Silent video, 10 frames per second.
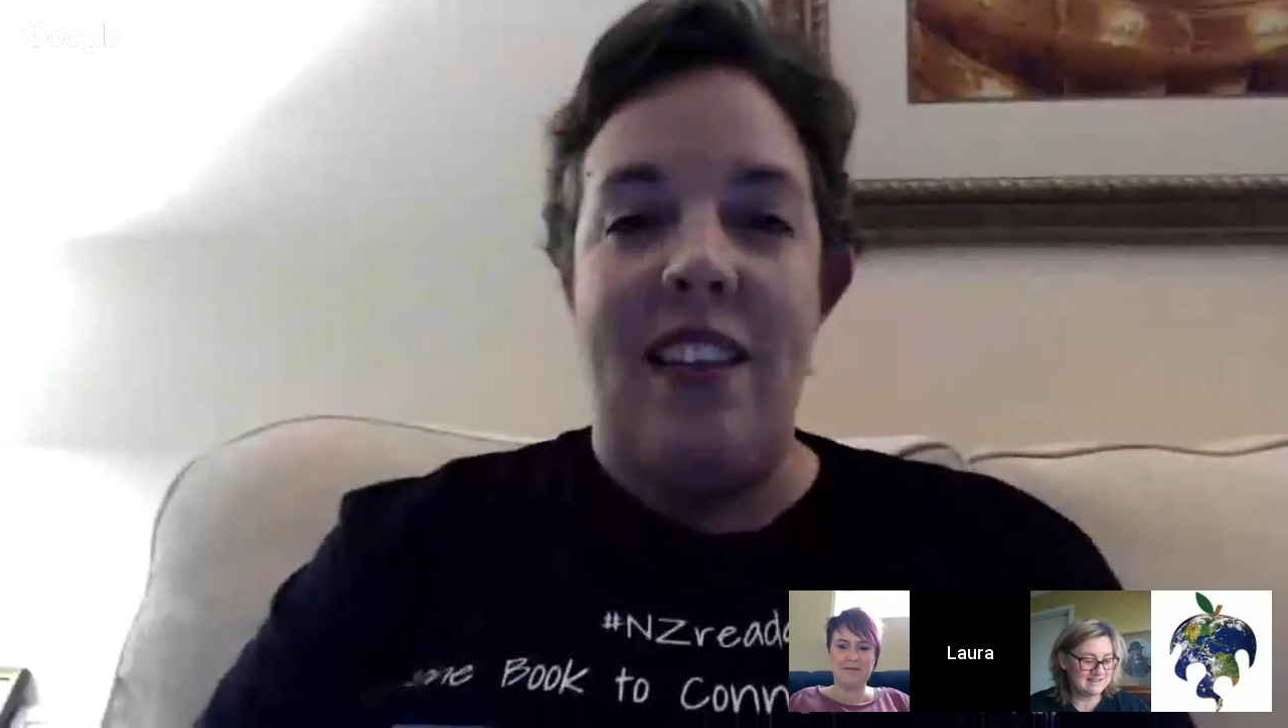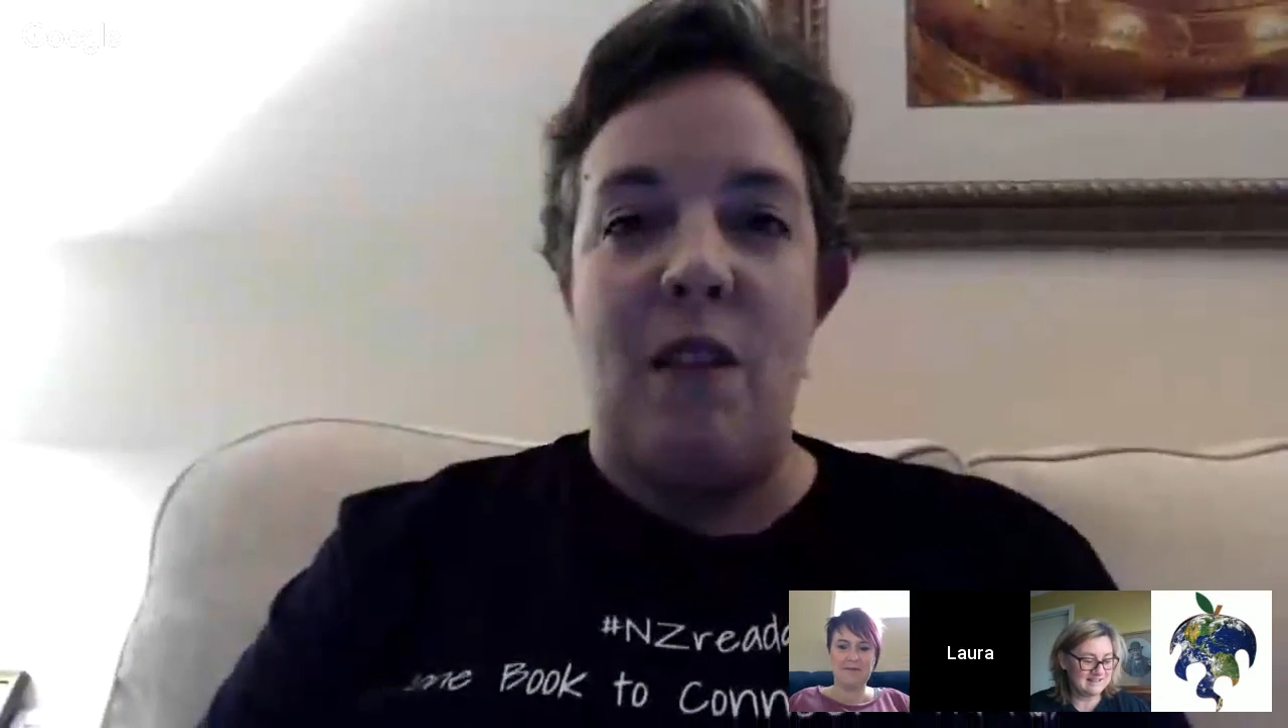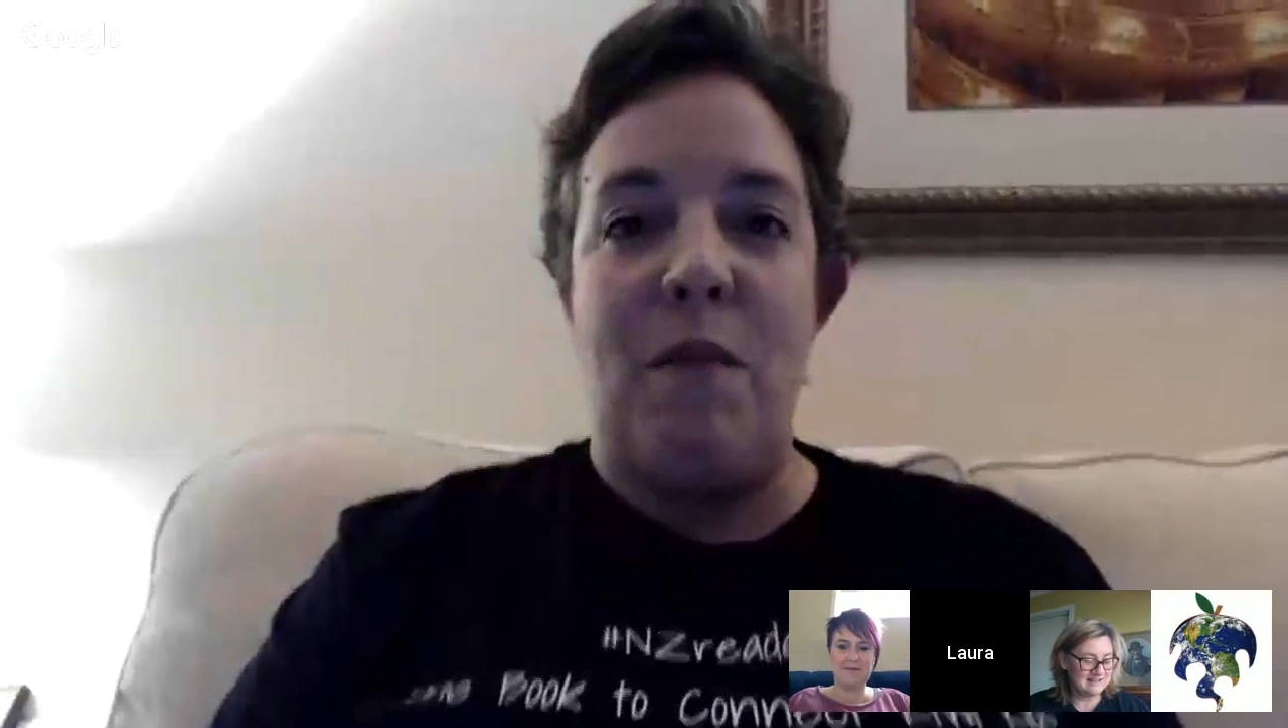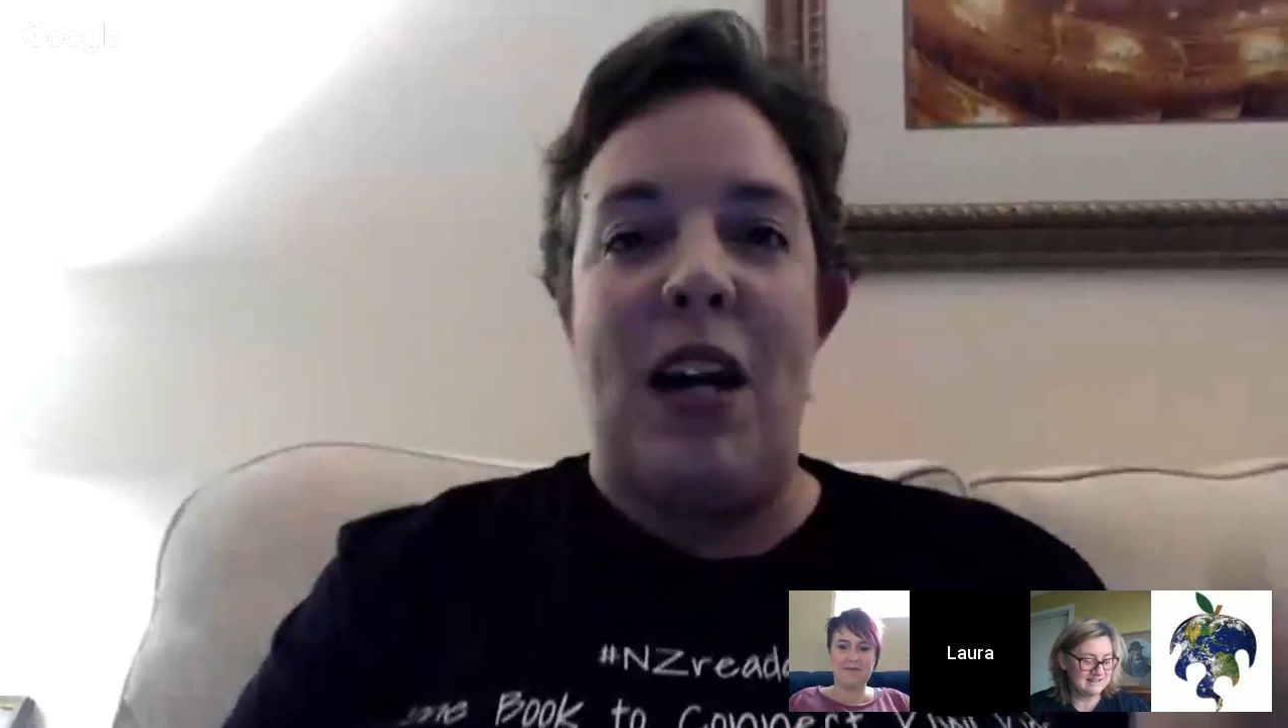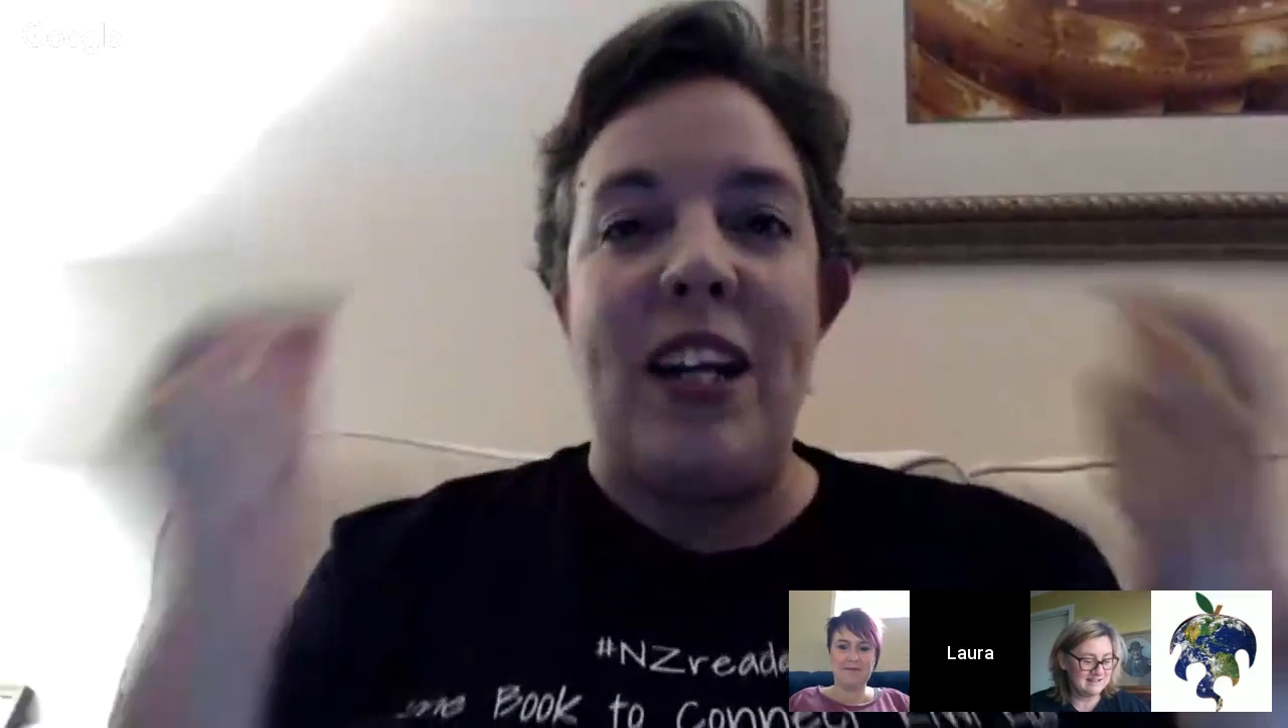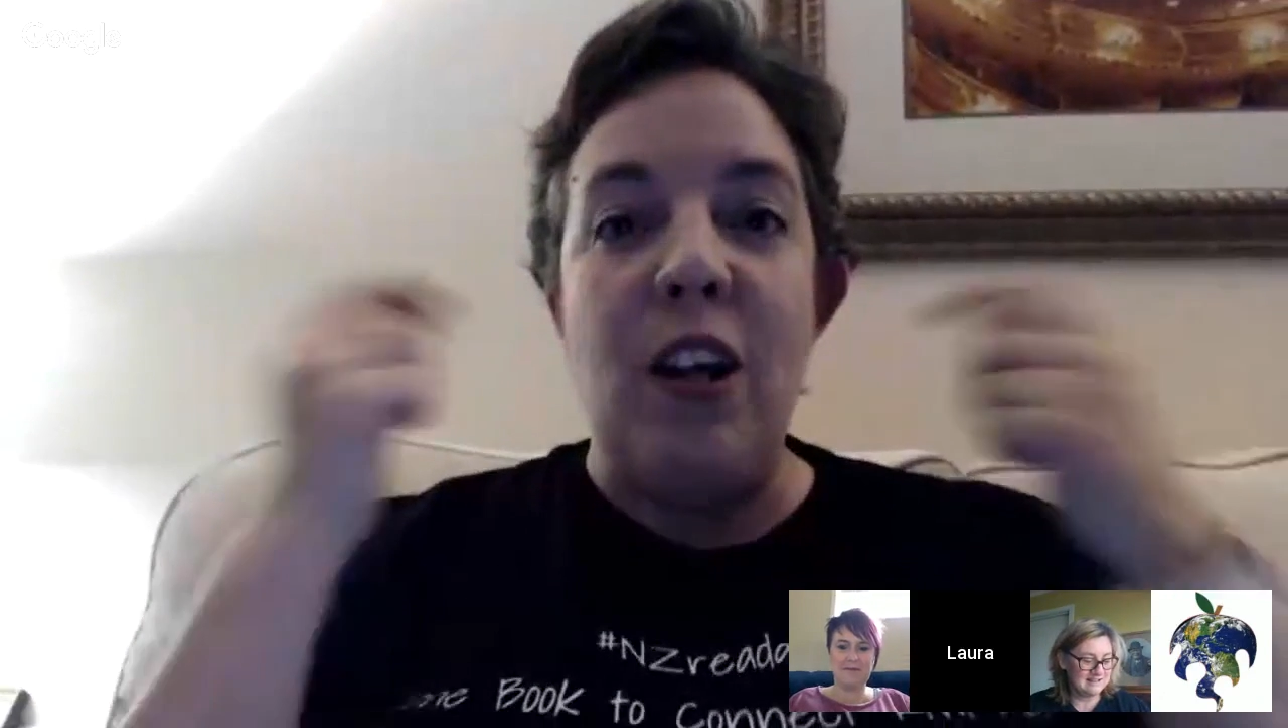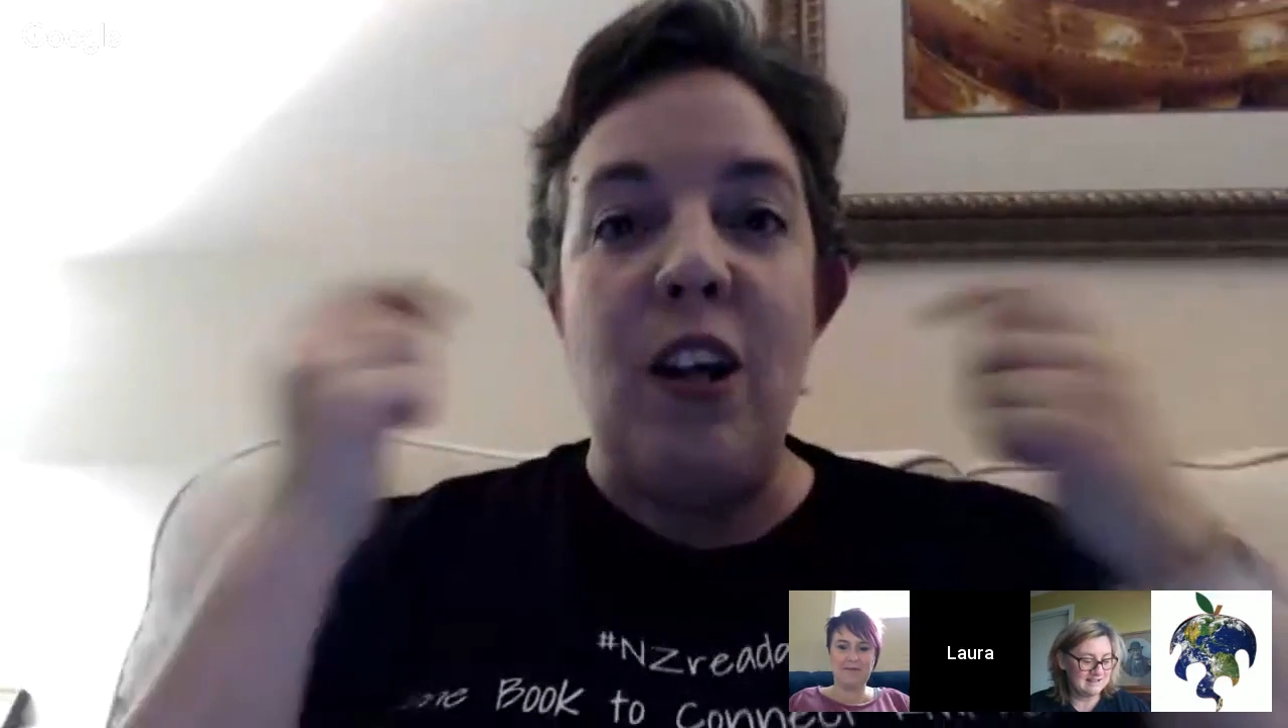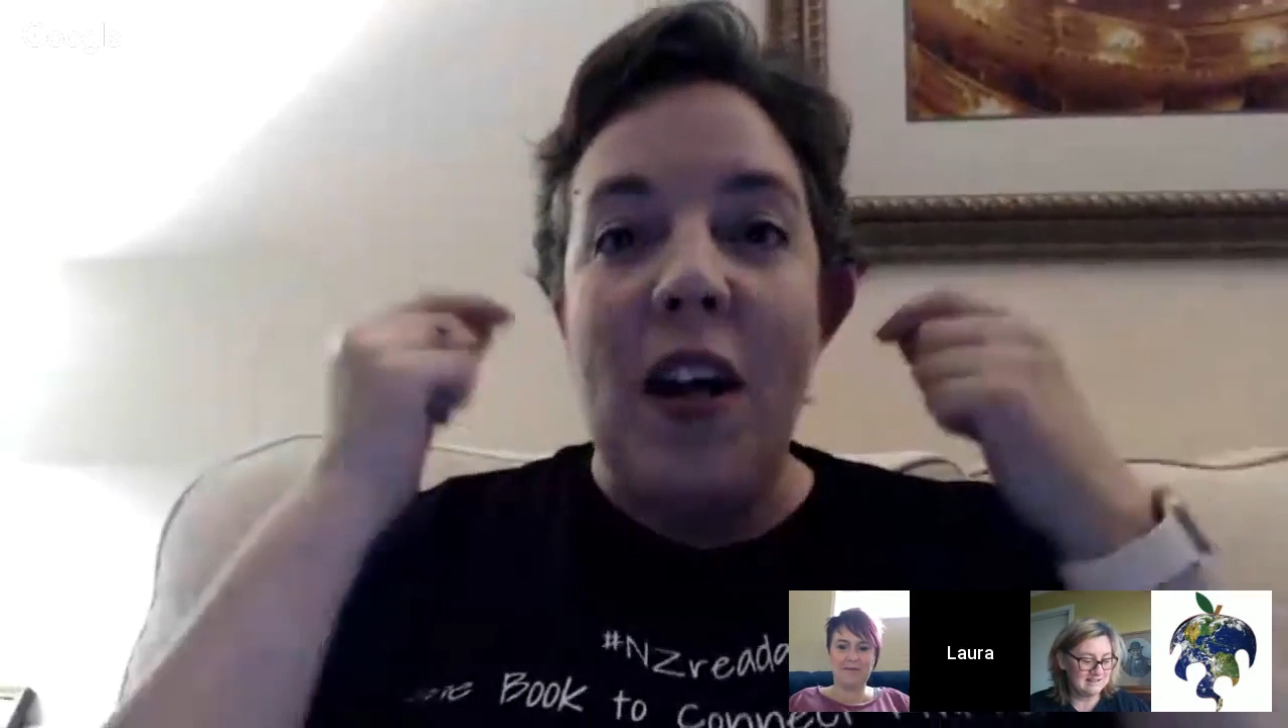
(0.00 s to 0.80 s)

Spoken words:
my earbuds,